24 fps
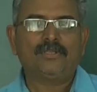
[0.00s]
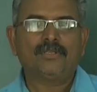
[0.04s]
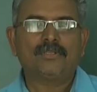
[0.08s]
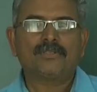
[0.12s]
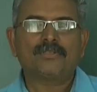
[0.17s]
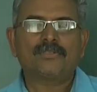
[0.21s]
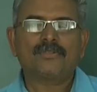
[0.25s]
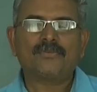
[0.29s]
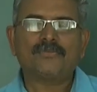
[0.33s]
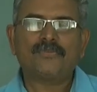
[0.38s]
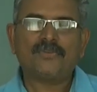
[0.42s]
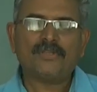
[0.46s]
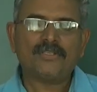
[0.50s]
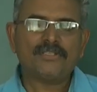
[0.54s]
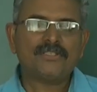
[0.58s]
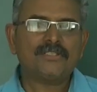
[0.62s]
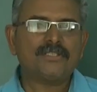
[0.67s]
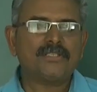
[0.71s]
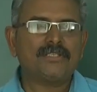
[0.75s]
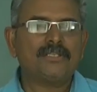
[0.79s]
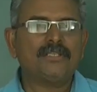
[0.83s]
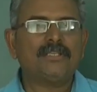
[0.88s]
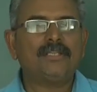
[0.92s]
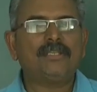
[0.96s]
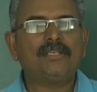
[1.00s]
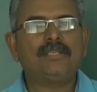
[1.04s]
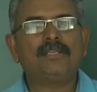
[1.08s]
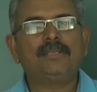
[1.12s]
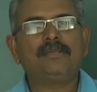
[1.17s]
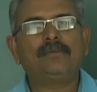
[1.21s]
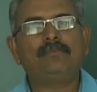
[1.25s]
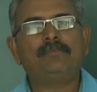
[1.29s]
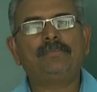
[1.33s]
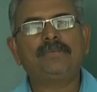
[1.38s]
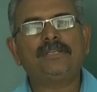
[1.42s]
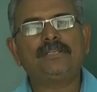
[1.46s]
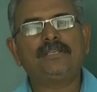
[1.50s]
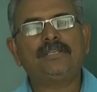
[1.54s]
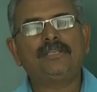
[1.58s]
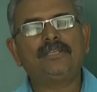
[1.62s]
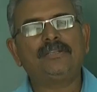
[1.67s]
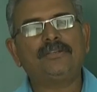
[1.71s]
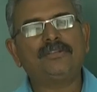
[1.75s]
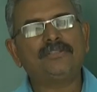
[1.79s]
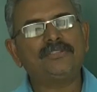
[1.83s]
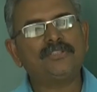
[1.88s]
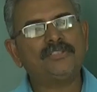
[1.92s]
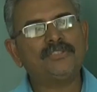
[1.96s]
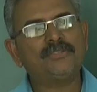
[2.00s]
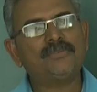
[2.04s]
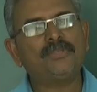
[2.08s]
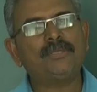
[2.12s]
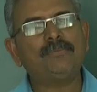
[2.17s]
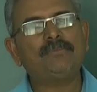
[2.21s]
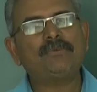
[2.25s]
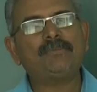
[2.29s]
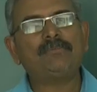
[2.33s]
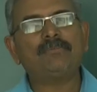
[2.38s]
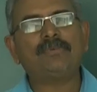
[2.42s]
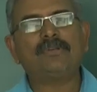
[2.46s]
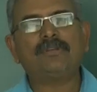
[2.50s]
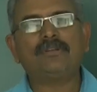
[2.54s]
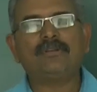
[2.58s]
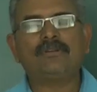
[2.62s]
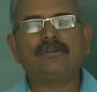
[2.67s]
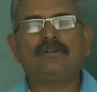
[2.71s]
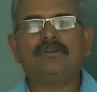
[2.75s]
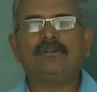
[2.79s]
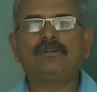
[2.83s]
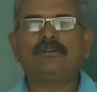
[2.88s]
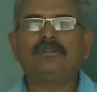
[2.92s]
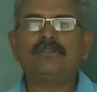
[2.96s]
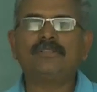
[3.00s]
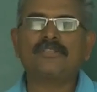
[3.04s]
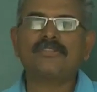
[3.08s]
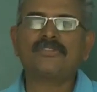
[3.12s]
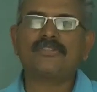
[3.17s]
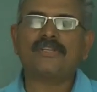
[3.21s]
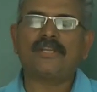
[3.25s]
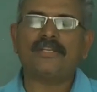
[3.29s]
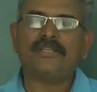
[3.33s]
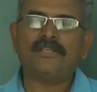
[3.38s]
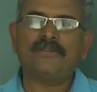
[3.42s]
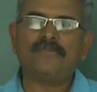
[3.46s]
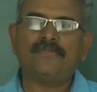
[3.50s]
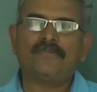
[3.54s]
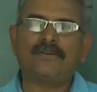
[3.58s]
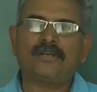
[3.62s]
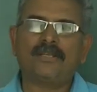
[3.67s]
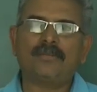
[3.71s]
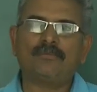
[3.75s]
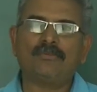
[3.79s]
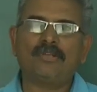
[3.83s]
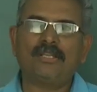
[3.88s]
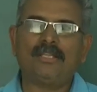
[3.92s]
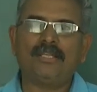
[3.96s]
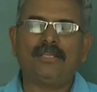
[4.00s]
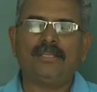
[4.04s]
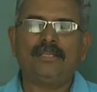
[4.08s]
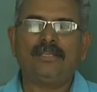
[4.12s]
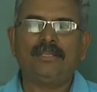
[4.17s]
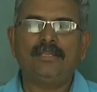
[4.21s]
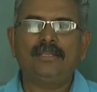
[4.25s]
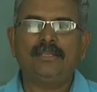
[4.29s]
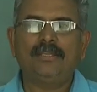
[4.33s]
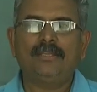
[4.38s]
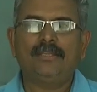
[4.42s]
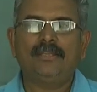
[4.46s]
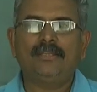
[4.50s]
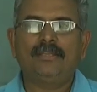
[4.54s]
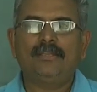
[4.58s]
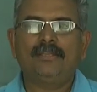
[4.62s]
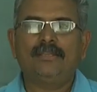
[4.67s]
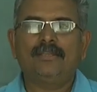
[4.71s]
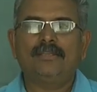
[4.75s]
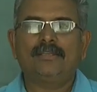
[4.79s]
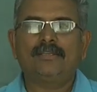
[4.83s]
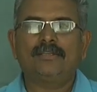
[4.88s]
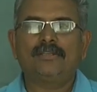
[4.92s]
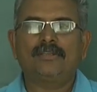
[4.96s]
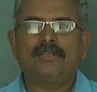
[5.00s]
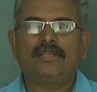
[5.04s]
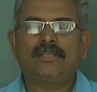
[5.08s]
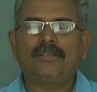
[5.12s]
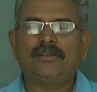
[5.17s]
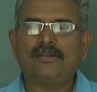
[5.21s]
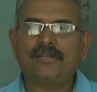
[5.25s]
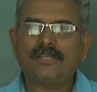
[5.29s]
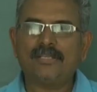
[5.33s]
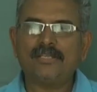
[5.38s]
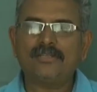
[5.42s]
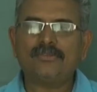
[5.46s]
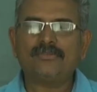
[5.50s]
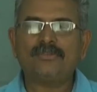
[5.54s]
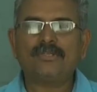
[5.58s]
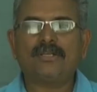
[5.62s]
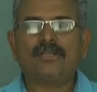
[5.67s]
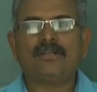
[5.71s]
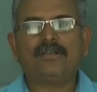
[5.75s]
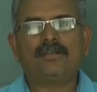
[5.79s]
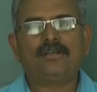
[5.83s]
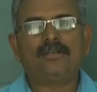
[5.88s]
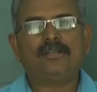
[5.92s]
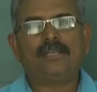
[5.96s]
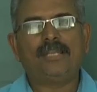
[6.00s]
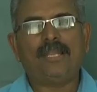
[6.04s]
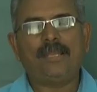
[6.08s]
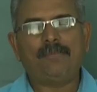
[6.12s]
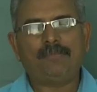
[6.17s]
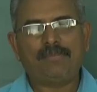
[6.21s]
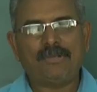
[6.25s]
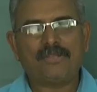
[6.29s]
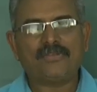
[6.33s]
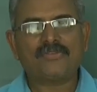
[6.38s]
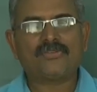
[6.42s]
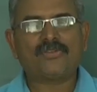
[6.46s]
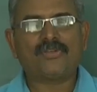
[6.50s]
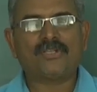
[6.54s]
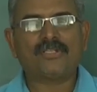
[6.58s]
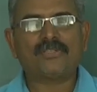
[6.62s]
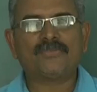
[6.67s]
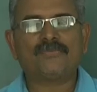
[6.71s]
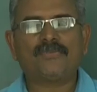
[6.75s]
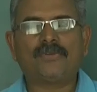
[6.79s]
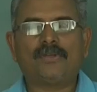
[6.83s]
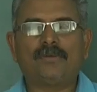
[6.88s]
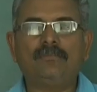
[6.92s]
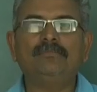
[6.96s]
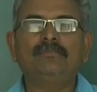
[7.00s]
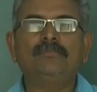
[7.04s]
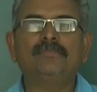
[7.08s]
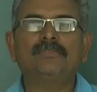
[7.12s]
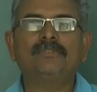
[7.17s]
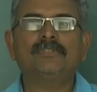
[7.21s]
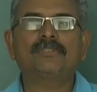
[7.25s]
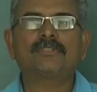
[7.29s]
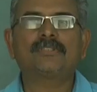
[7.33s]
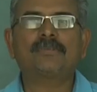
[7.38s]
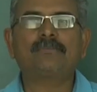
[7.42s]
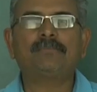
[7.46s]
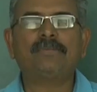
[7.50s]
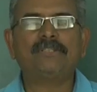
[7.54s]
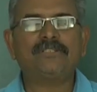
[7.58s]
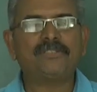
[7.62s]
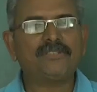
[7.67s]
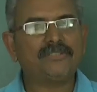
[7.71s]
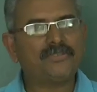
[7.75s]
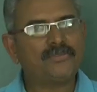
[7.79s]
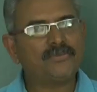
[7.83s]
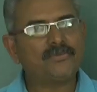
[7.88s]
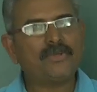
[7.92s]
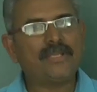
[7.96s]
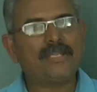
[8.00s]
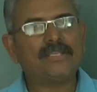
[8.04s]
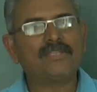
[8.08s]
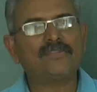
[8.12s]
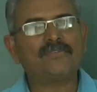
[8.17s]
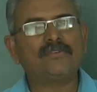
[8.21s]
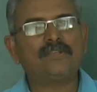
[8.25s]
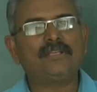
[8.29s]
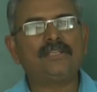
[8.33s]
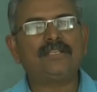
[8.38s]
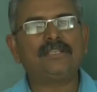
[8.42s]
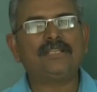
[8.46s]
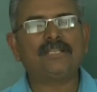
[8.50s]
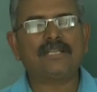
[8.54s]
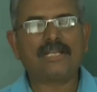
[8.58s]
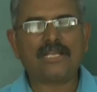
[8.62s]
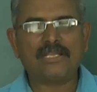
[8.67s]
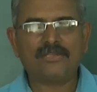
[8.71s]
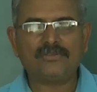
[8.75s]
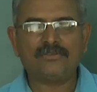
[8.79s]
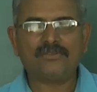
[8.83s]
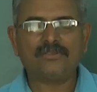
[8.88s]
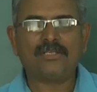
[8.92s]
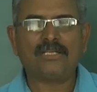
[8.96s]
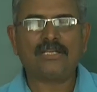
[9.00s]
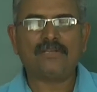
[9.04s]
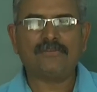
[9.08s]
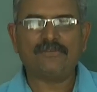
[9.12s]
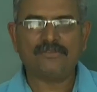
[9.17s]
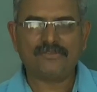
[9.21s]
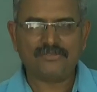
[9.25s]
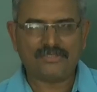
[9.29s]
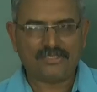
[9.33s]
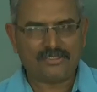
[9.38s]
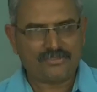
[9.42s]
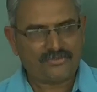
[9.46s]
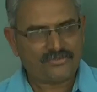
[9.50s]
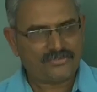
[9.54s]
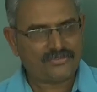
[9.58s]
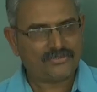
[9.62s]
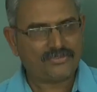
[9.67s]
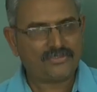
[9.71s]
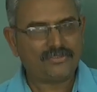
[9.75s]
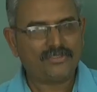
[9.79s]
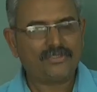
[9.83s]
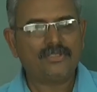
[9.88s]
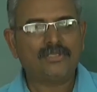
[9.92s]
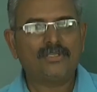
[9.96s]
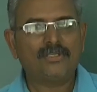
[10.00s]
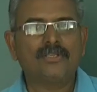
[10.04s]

So first, but in order to remember all the standard formulae regarding to the Laplace transform, so better to actually derive ourselves.